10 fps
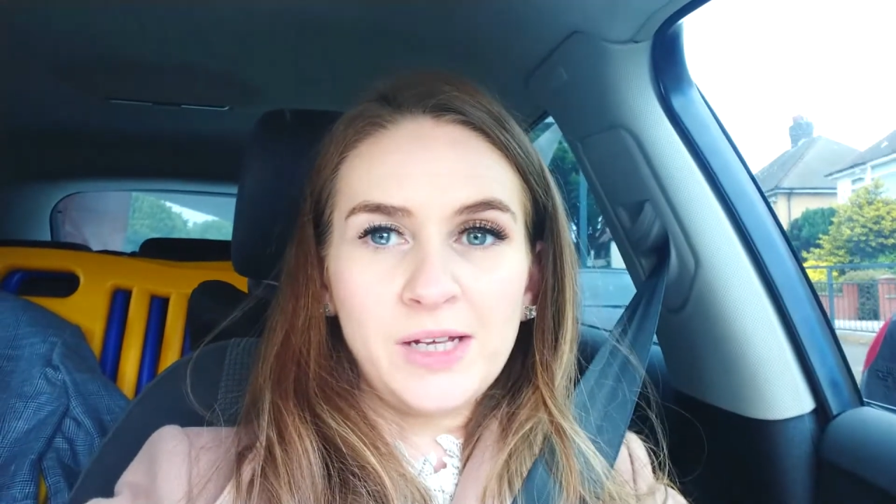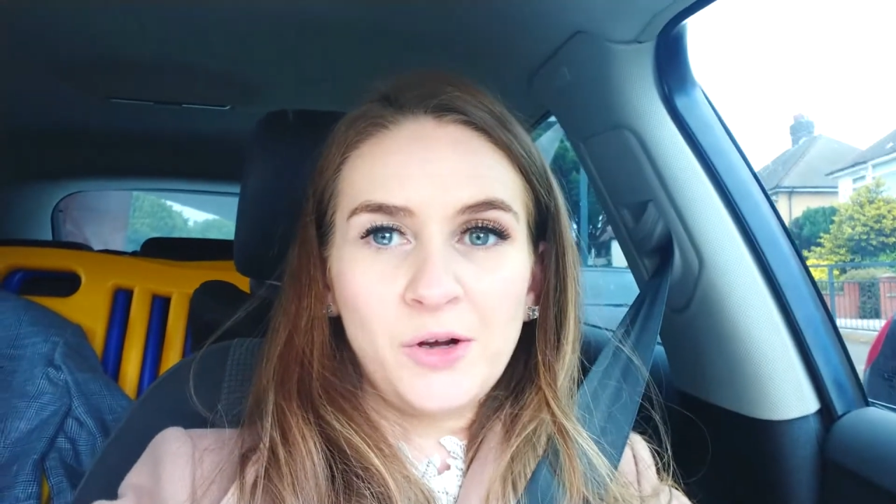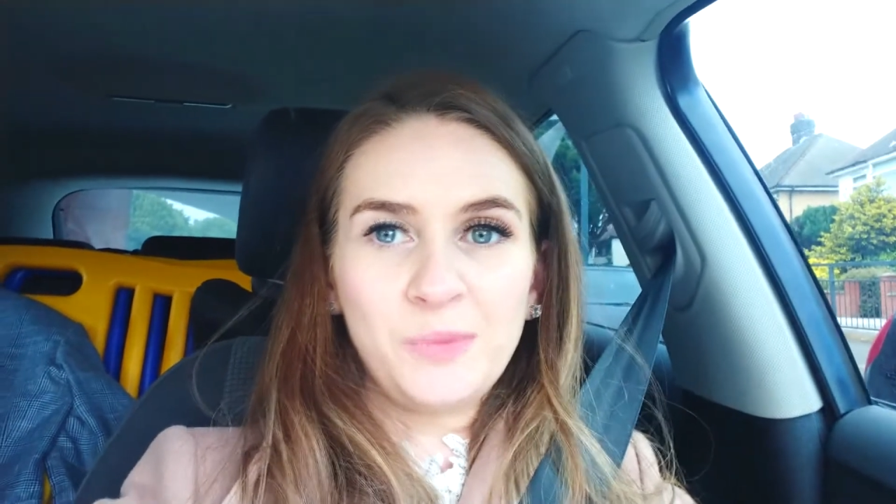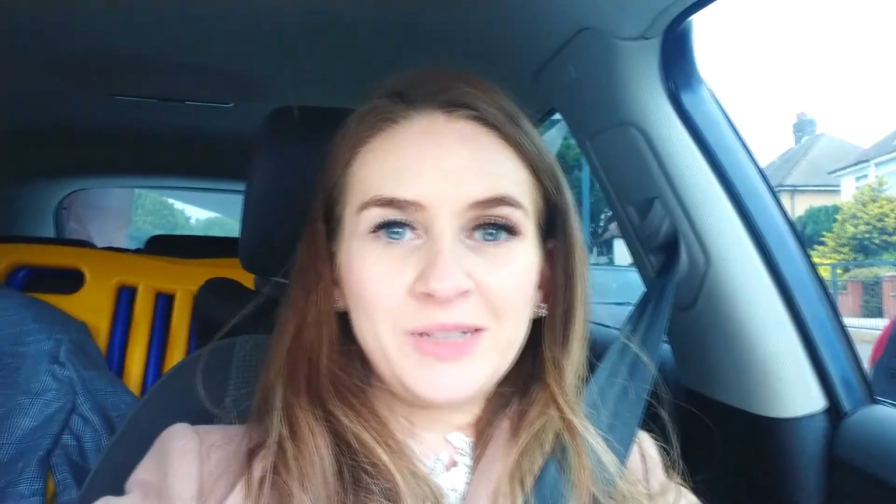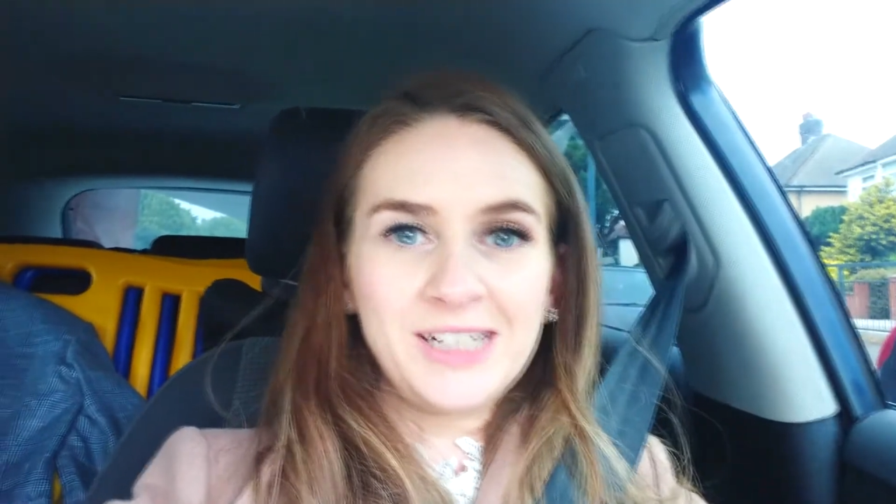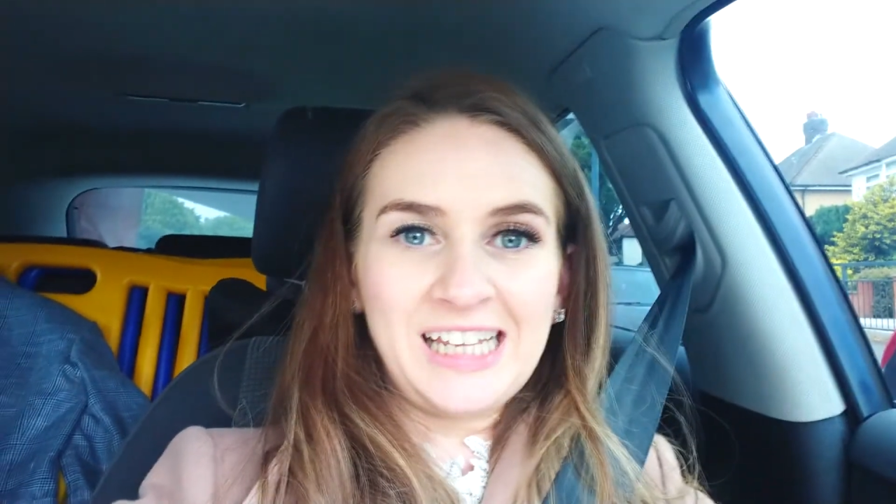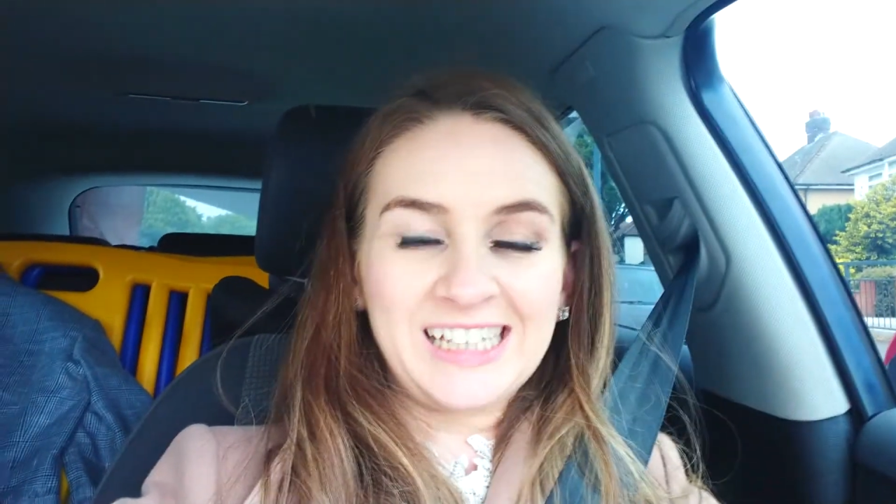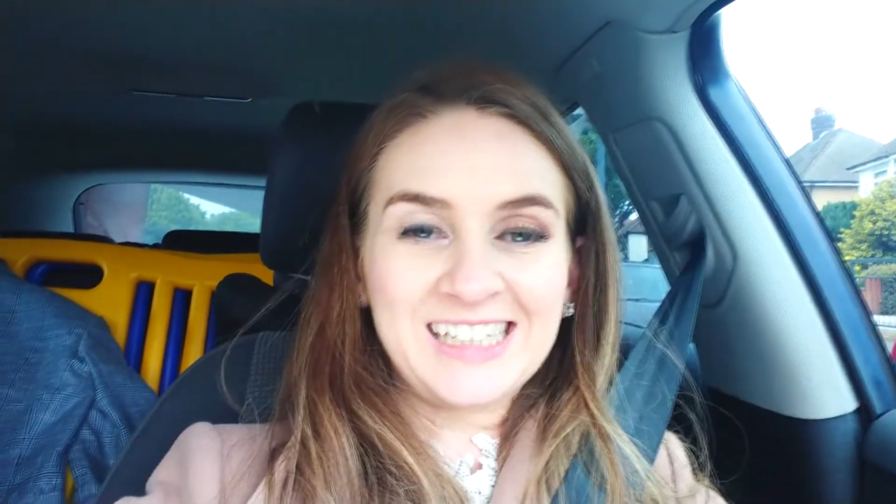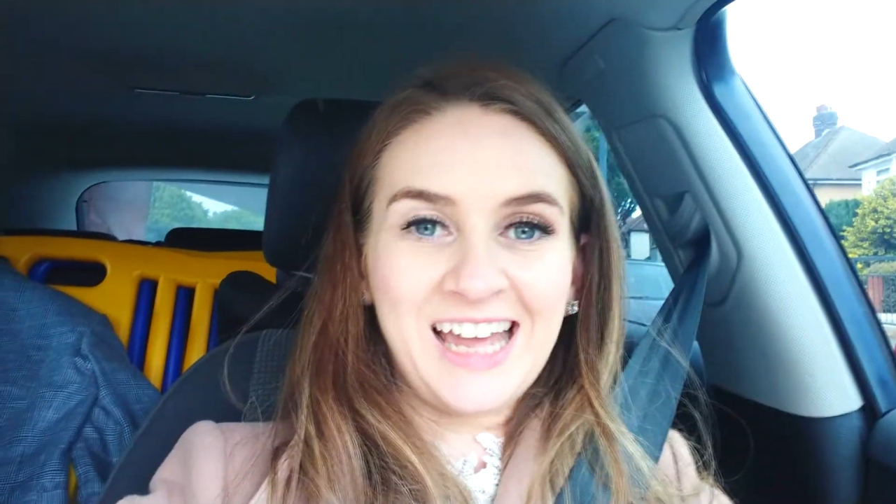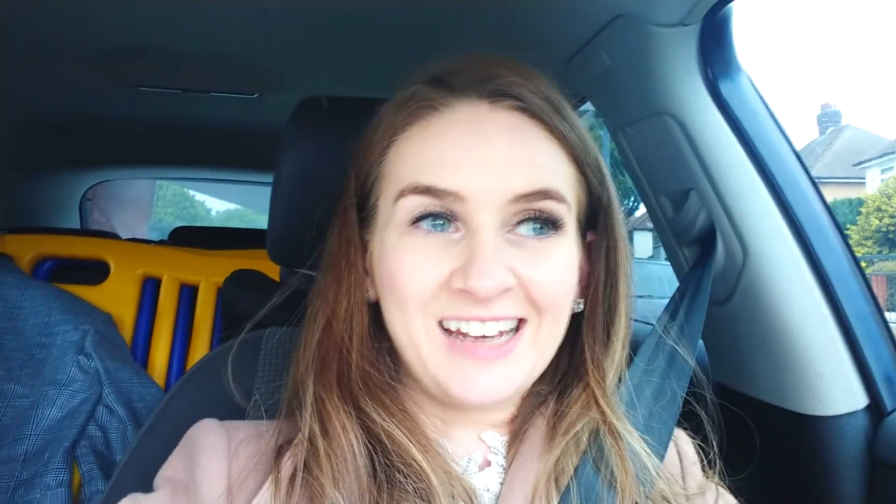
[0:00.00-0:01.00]
wake up till
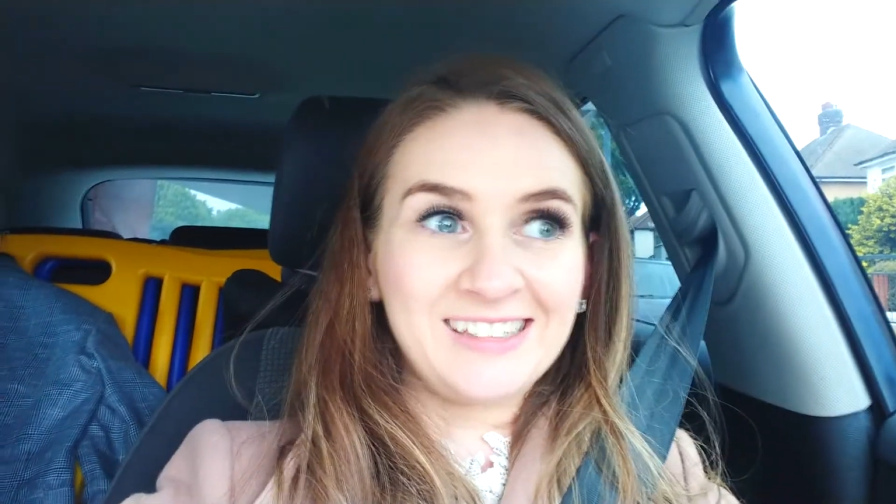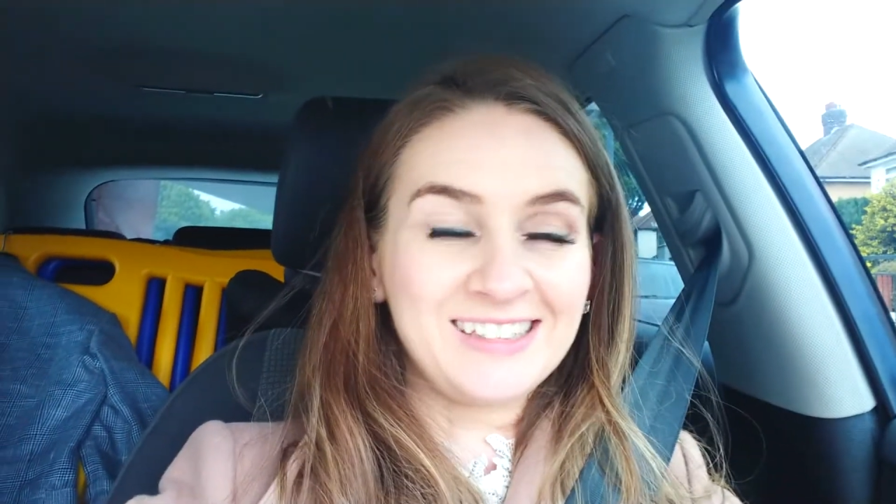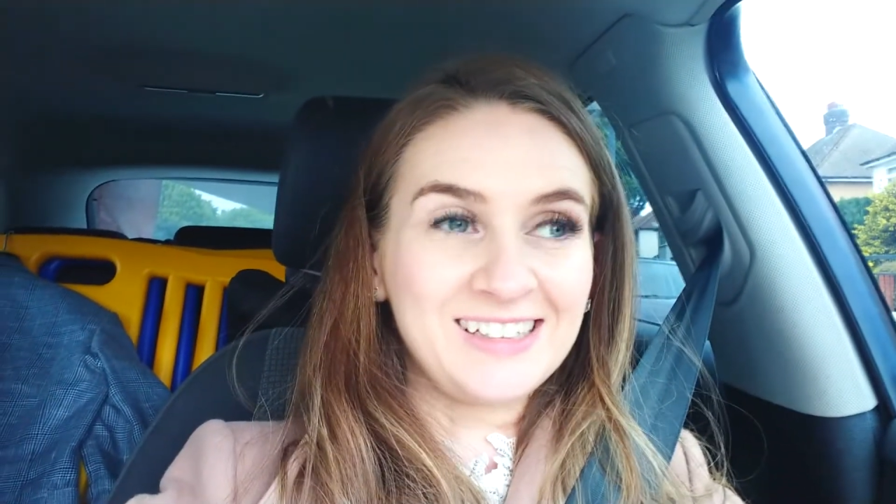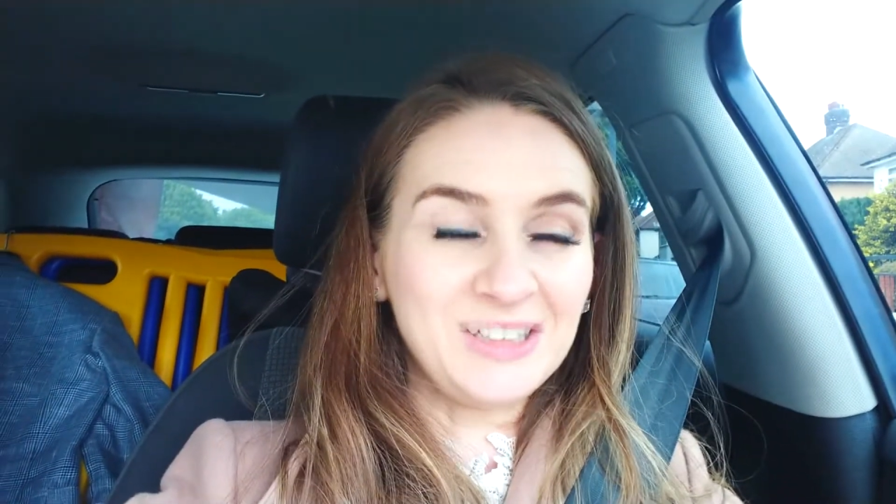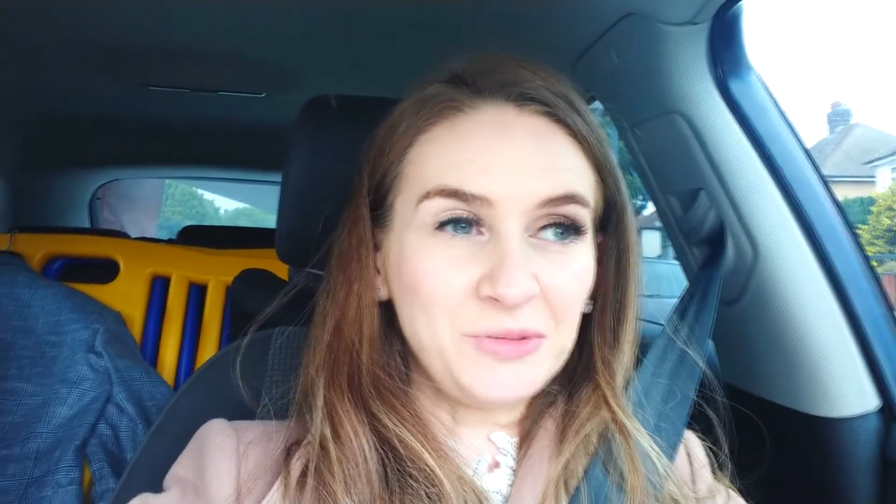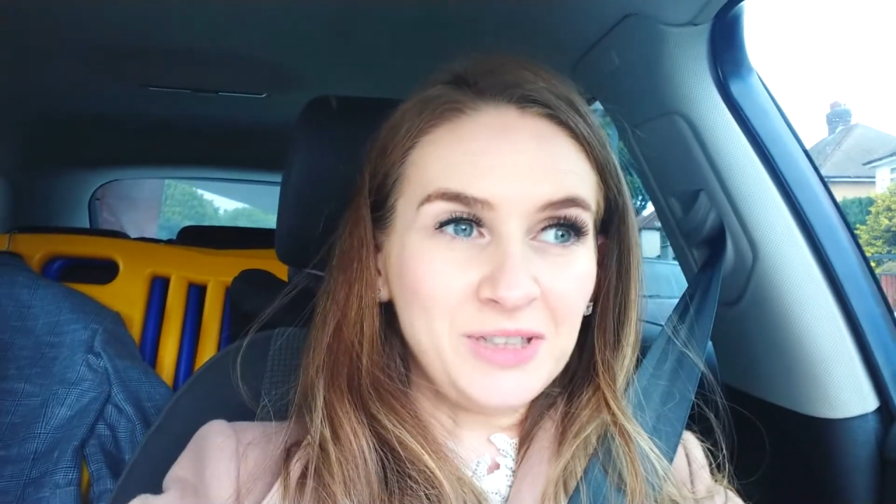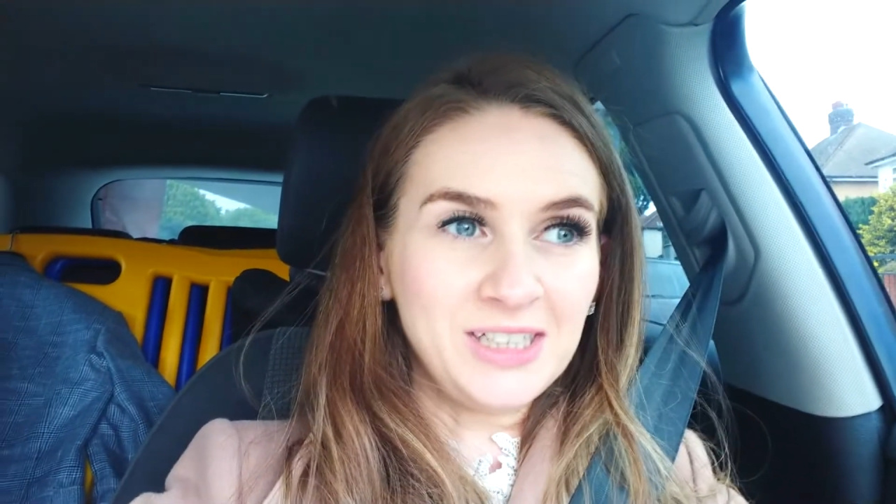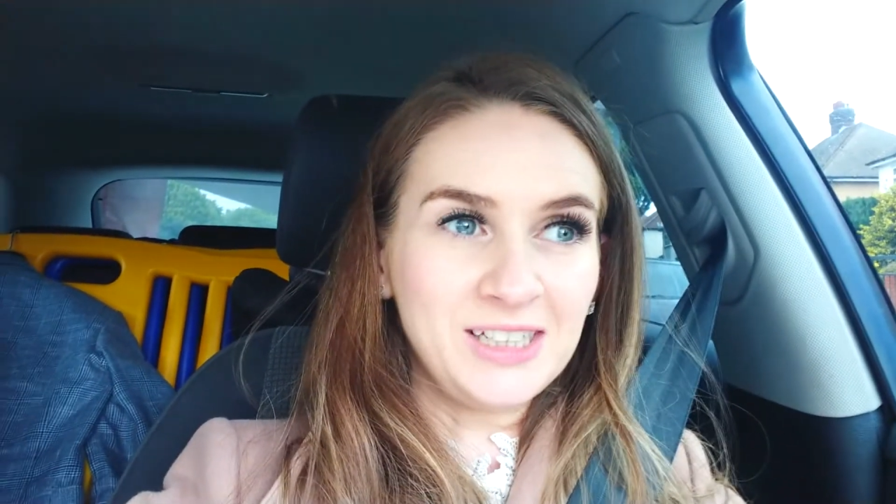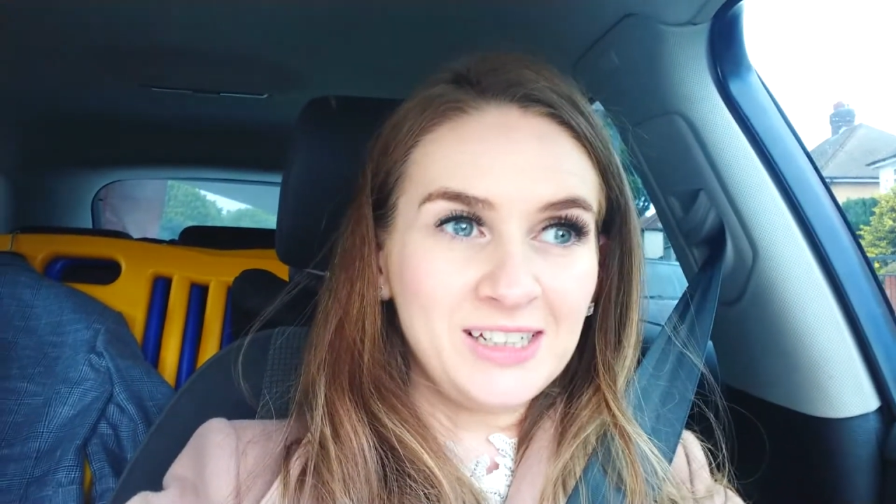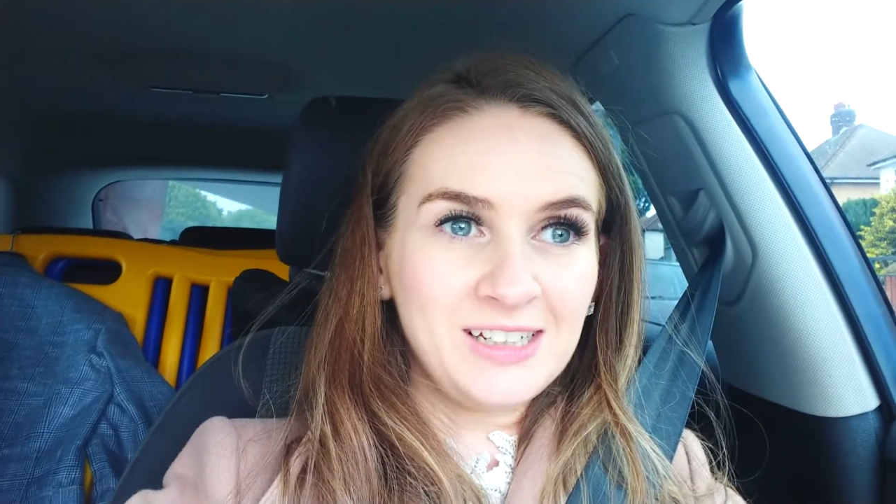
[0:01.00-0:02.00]
like 10 because
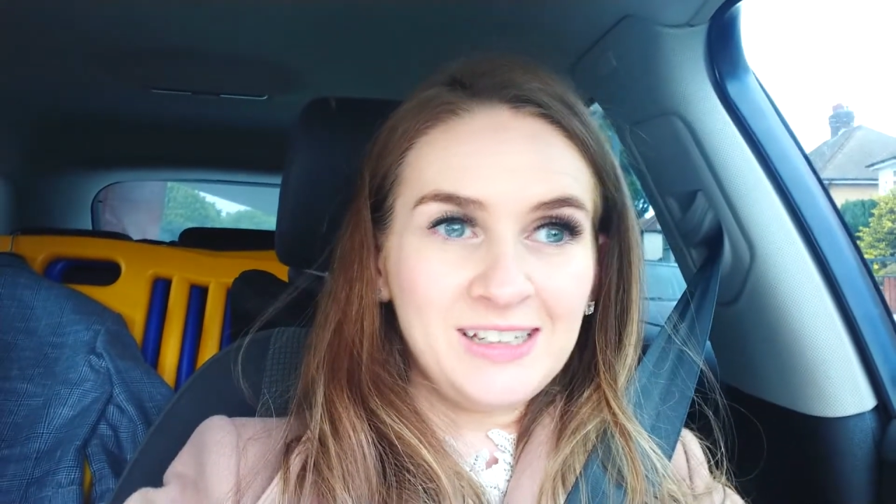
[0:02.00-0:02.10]
we'd